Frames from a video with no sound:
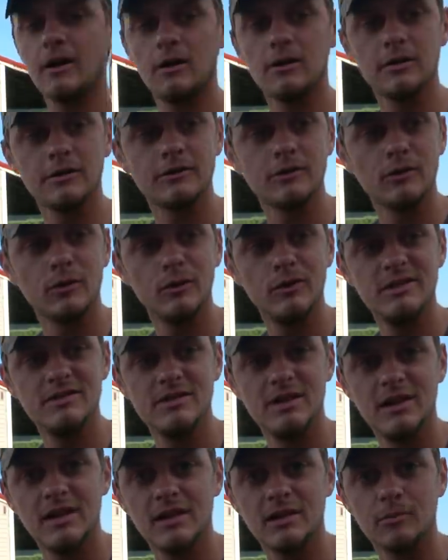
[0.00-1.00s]
call it the
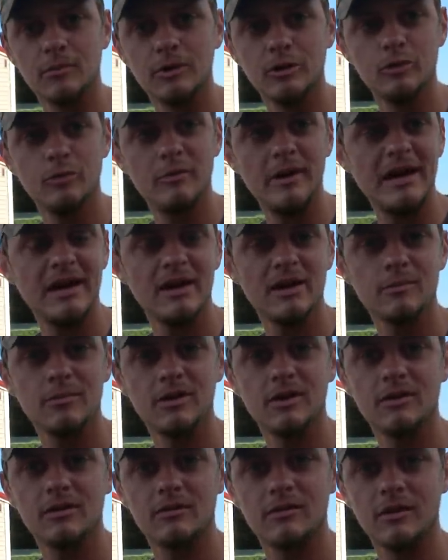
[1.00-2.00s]
Louisiana Blue Bag
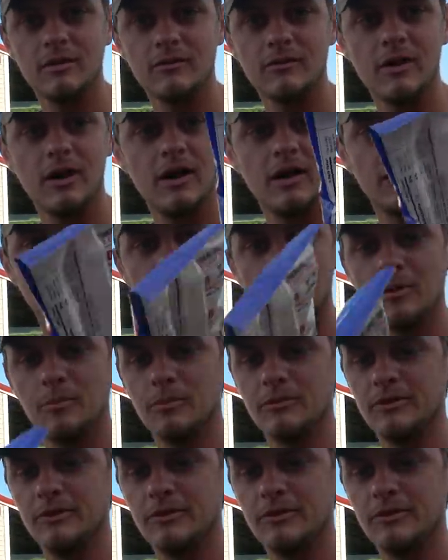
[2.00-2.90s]
because they've got a couple